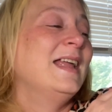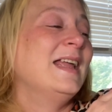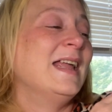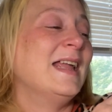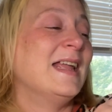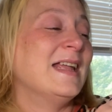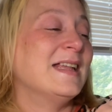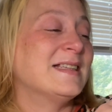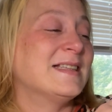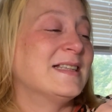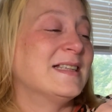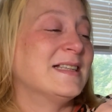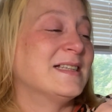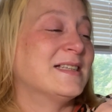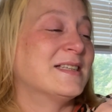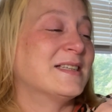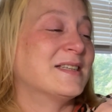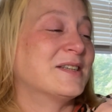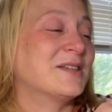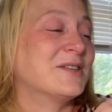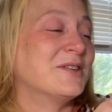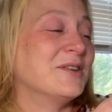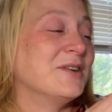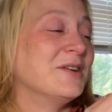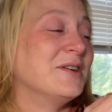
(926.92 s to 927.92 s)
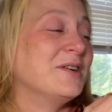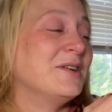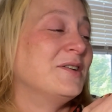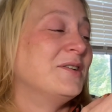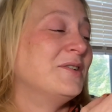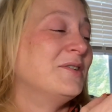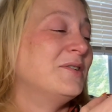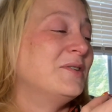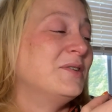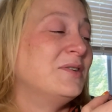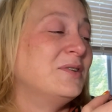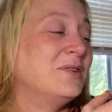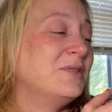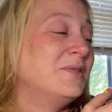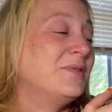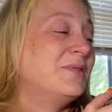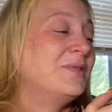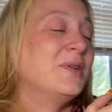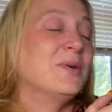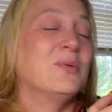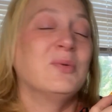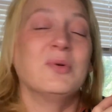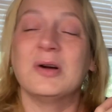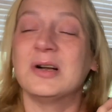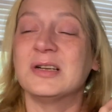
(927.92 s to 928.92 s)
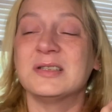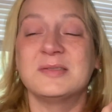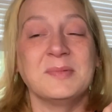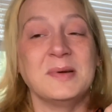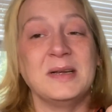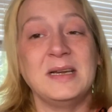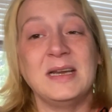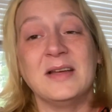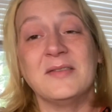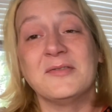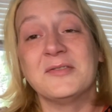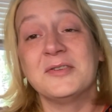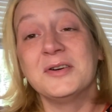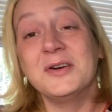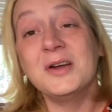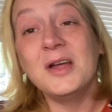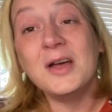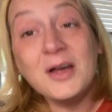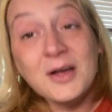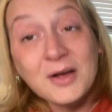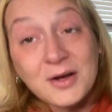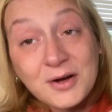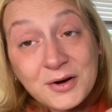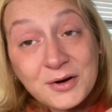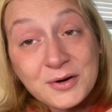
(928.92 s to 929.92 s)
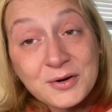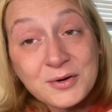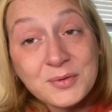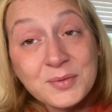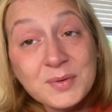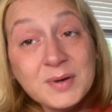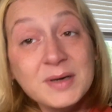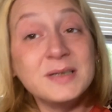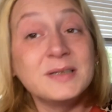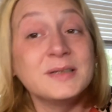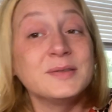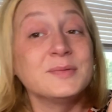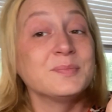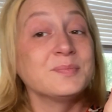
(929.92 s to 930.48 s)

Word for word: Is this true? The world may never know.